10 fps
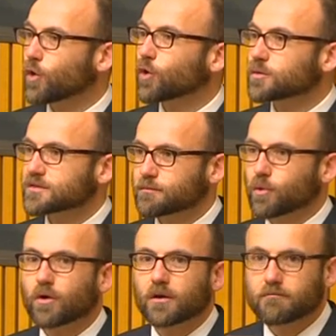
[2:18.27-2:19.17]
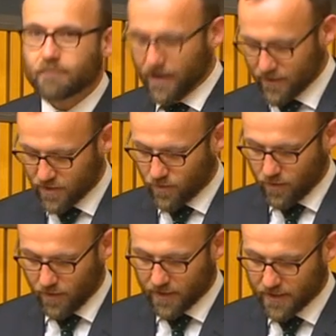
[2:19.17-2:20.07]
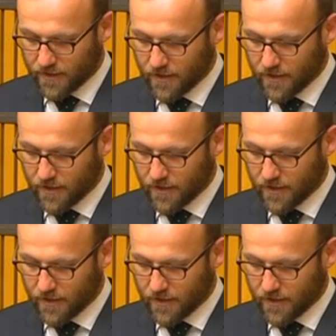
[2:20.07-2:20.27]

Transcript: all support marriage equality,